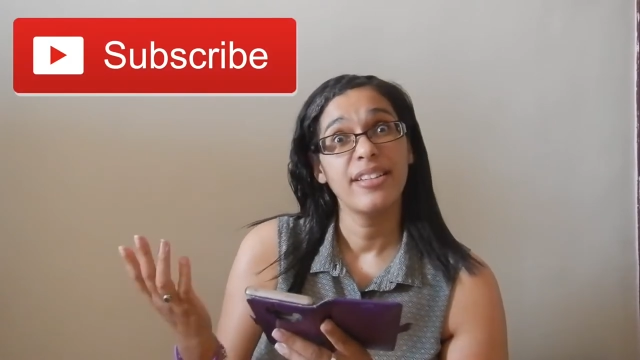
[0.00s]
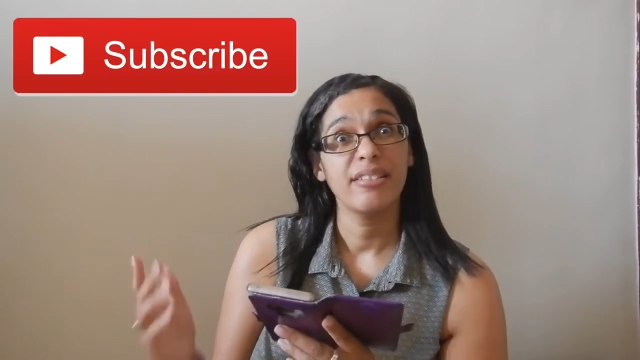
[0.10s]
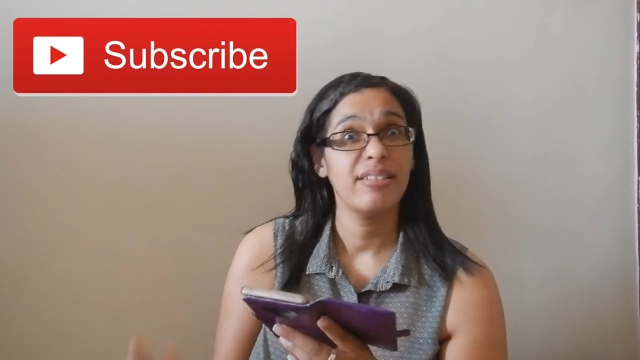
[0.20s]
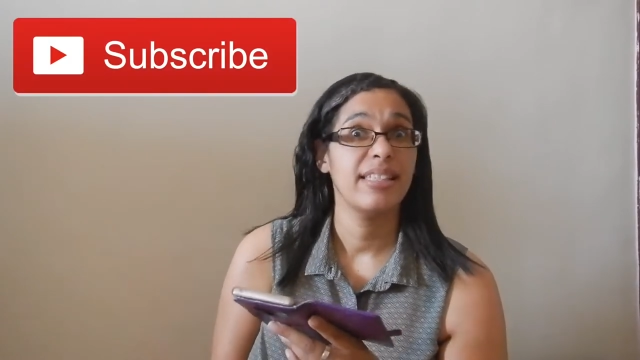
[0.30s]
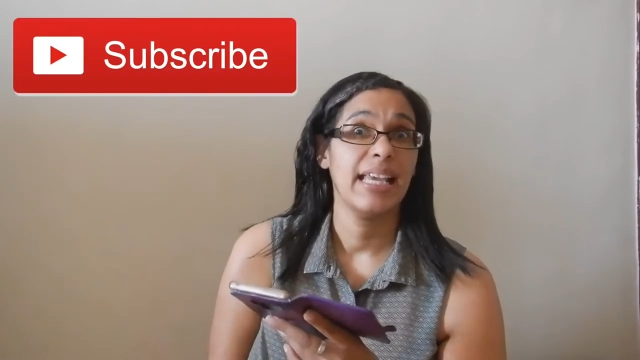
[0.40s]

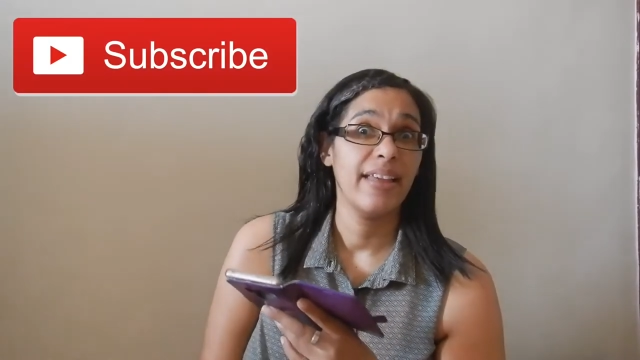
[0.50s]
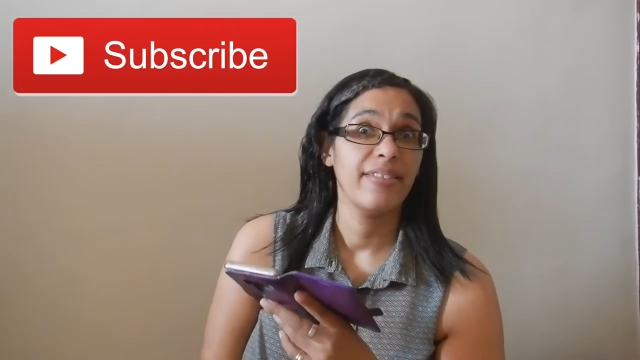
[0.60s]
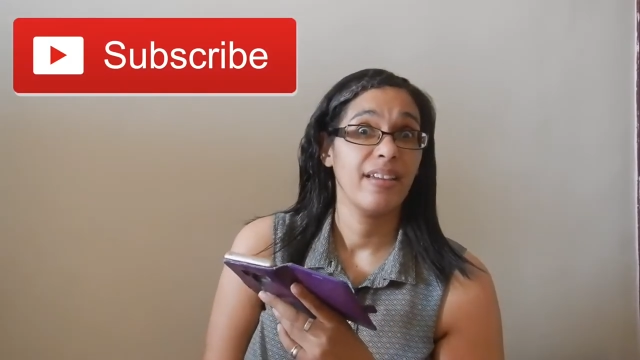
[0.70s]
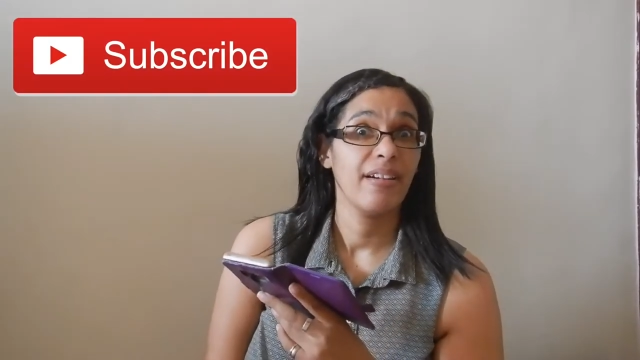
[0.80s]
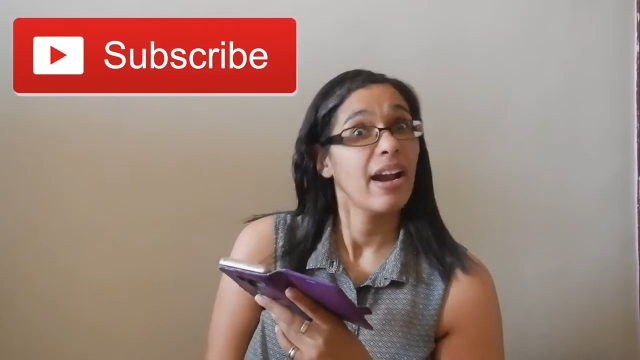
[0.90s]
turns
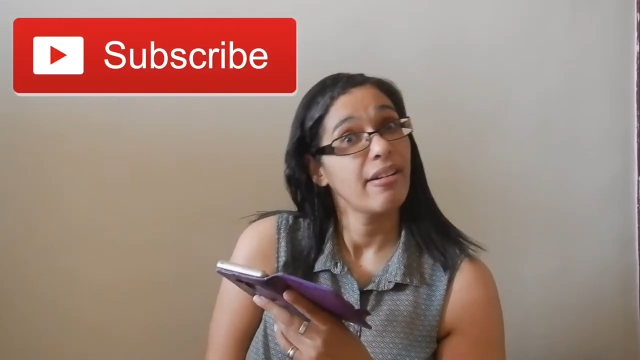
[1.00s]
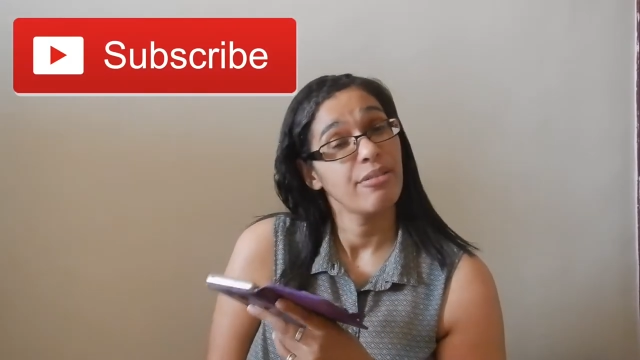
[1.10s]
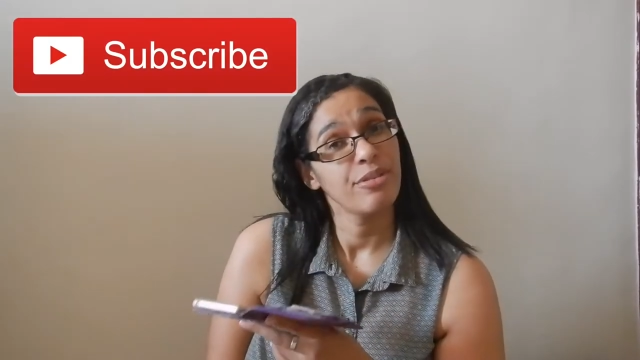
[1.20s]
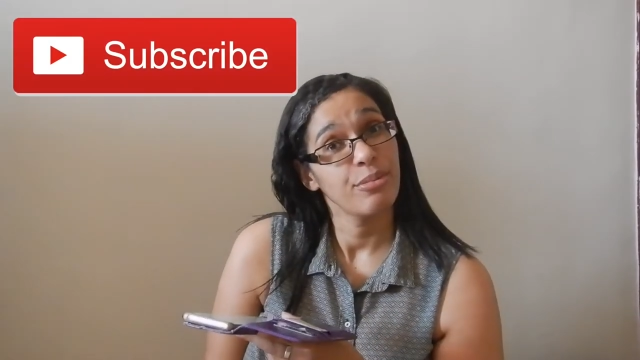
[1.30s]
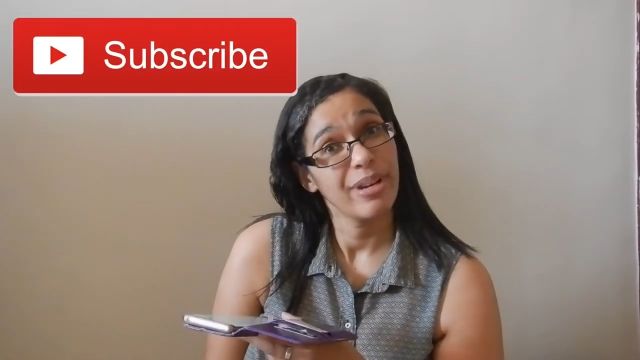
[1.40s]
out there are a
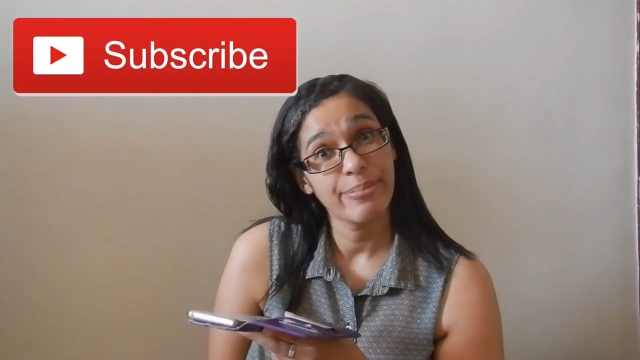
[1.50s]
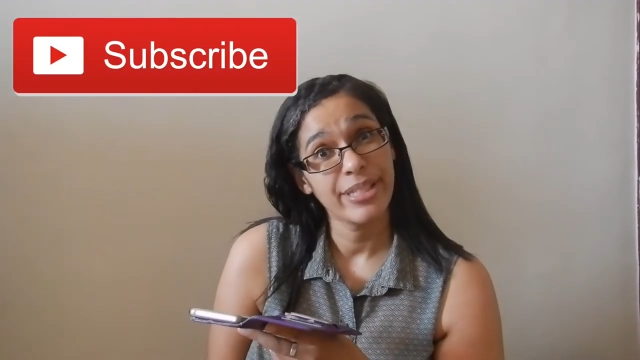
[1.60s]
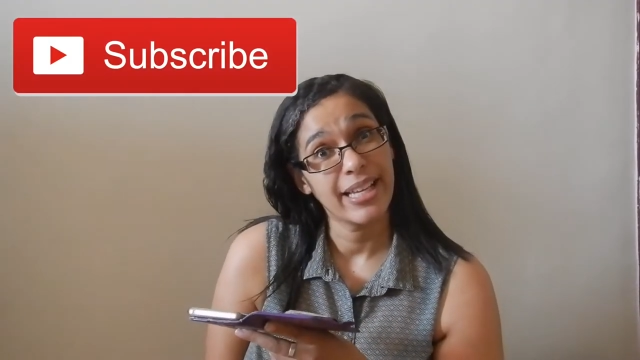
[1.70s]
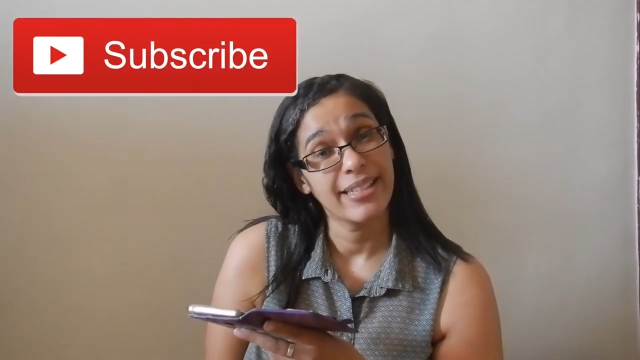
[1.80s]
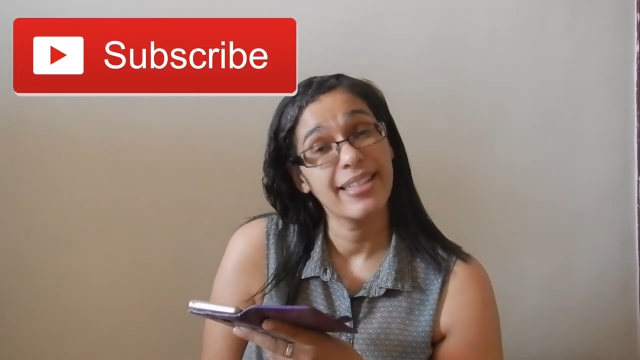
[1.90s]
few
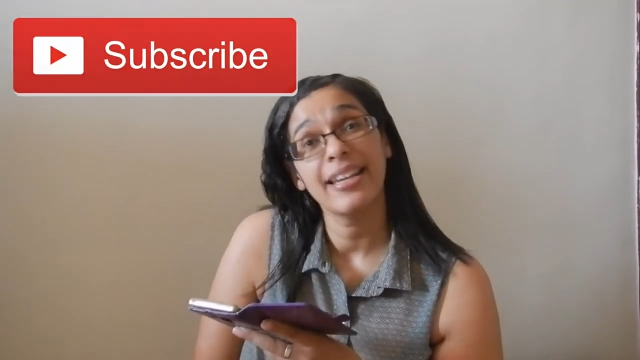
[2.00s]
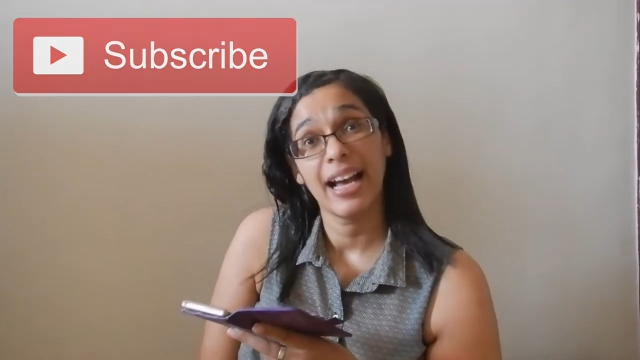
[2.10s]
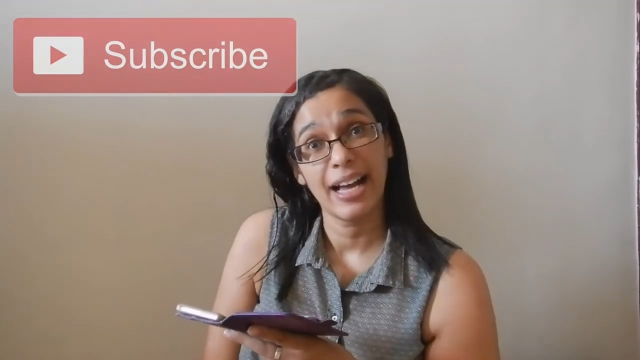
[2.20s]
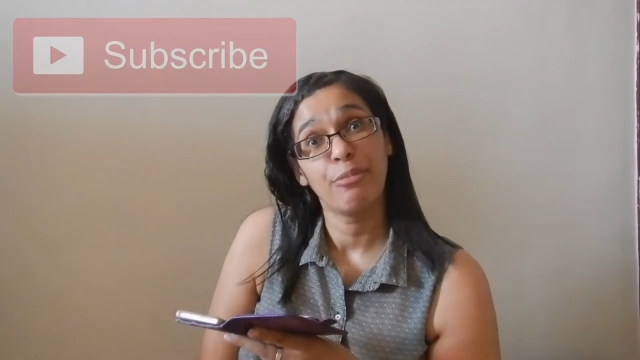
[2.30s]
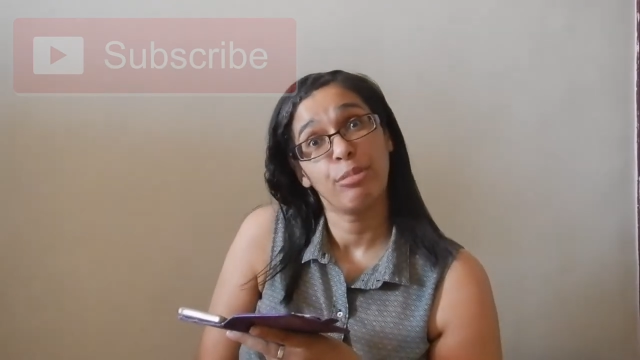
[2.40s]
websites that
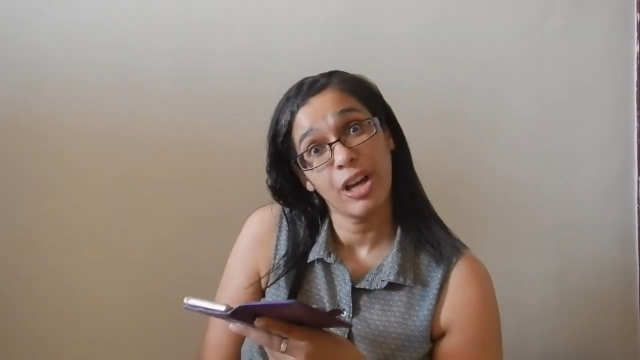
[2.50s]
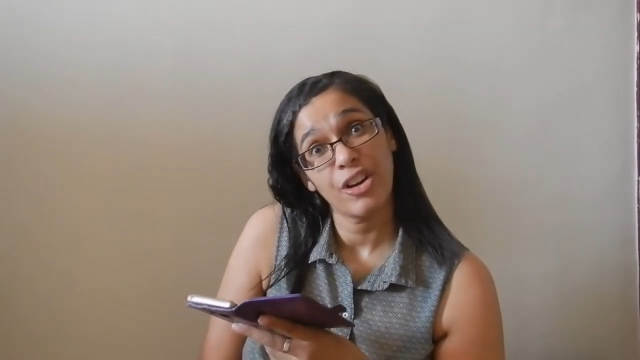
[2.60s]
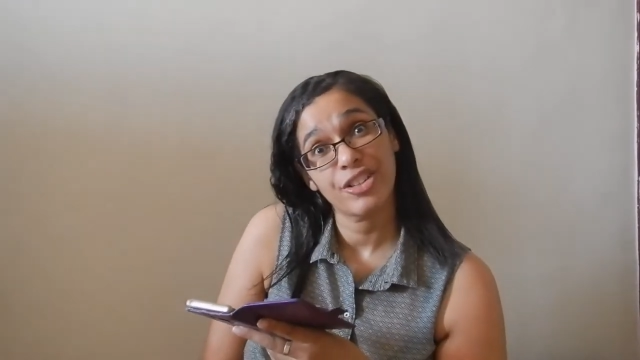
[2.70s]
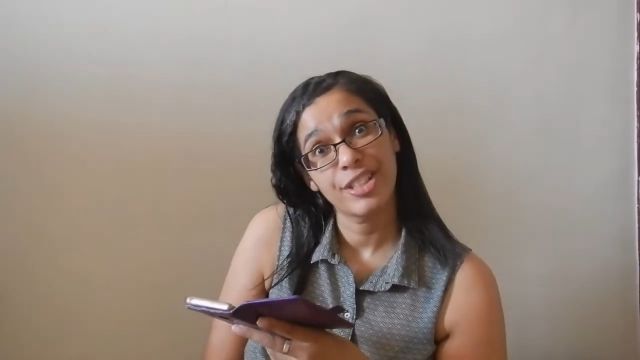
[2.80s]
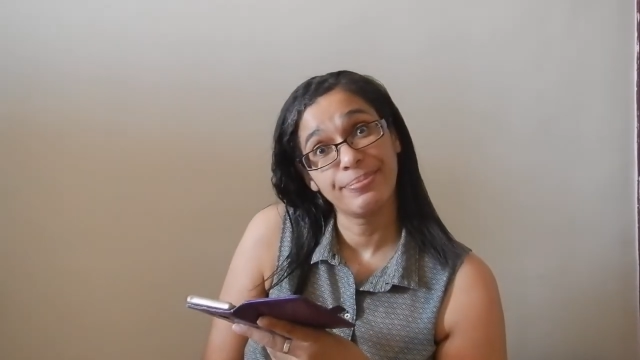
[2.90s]
are
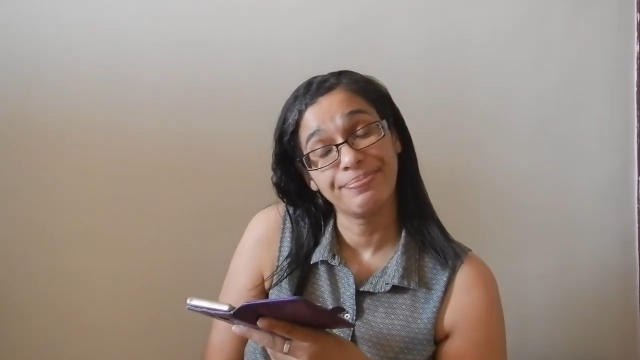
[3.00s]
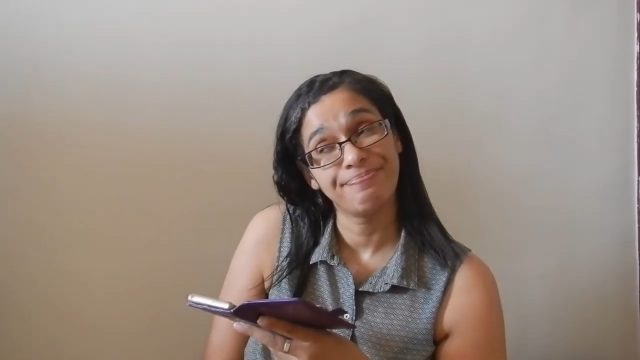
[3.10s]
blocked